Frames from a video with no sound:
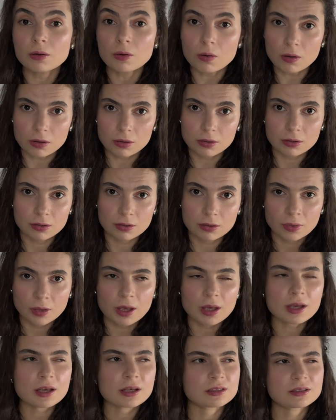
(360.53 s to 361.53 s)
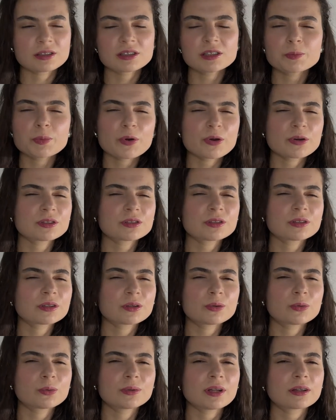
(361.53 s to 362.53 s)
goal? Is this
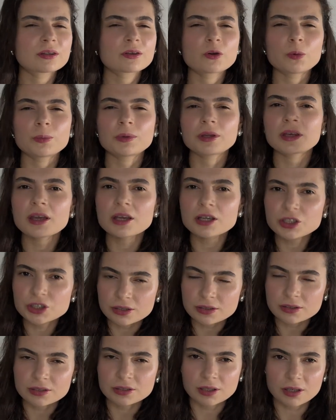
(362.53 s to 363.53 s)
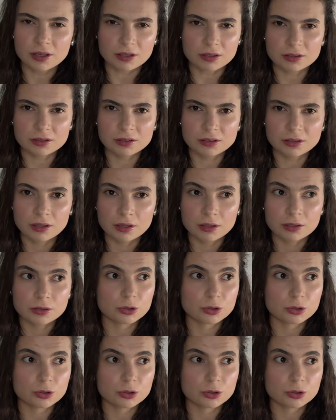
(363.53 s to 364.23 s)
person good at communication skills,